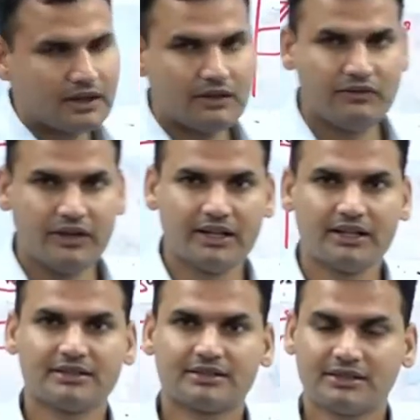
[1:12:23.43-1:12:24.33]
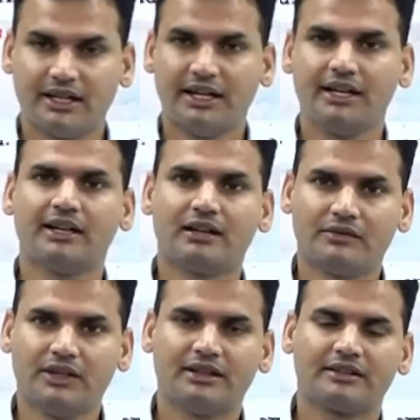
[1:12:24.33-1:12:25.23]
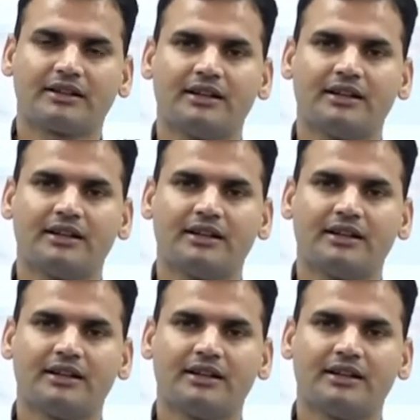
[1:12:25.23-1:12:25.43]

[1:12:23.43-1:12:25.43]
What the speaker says: Ki where does India, we as a